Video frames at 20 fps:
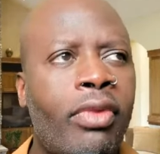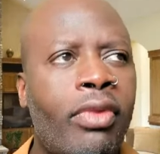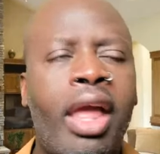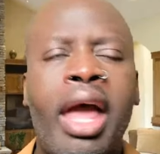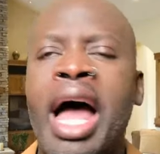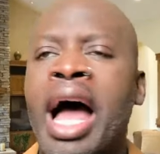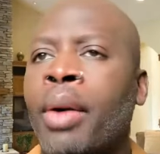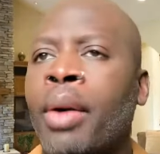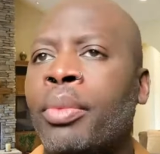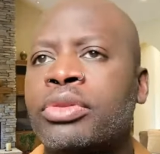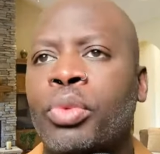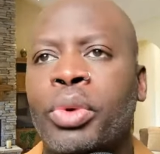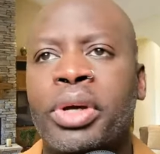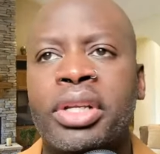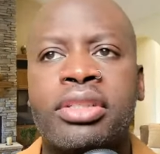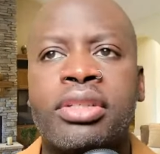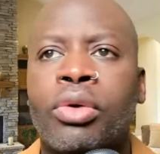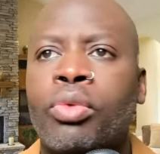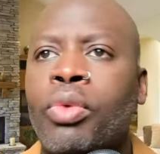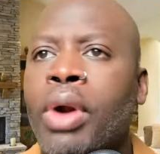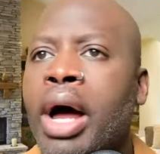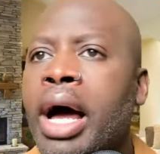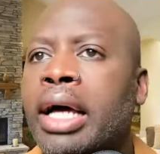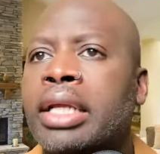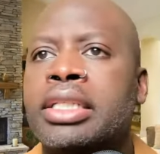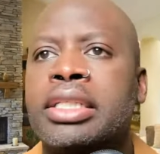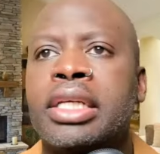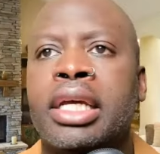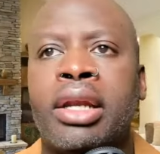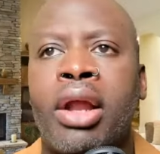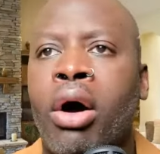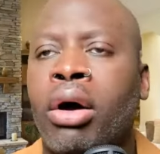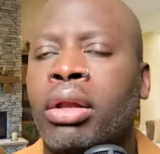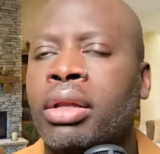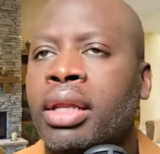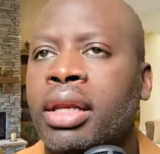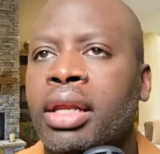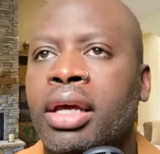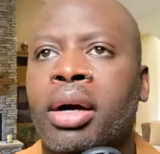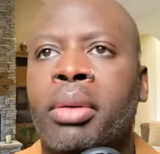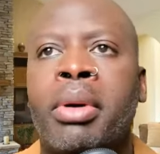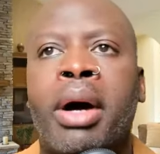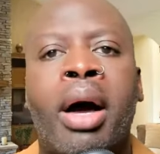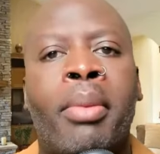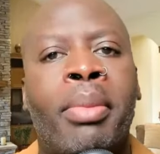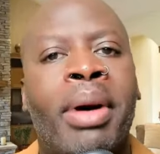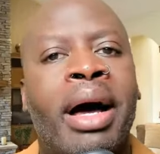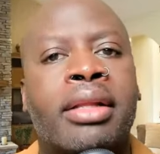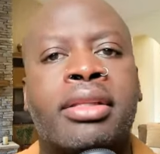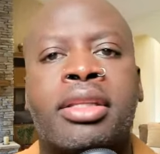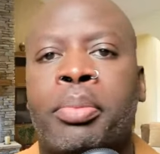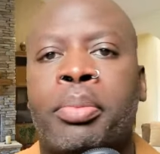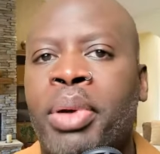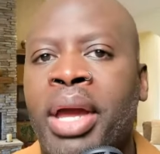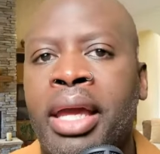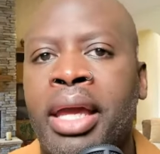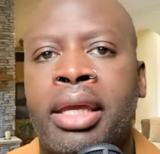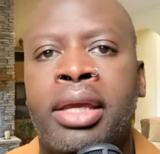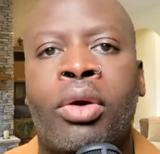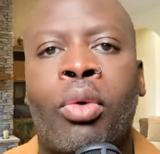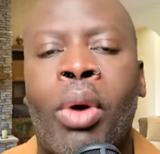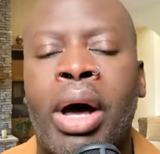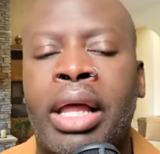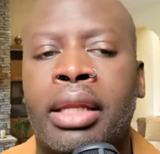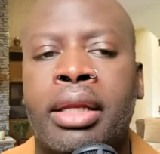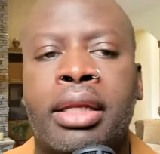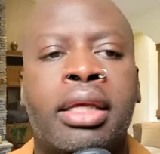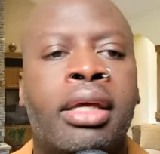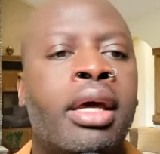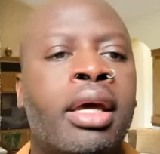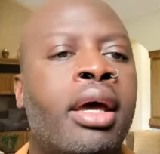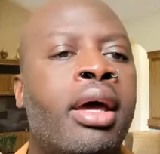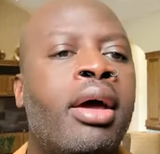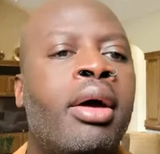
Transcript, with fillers: I was with Taraji and all of them about the pay equality.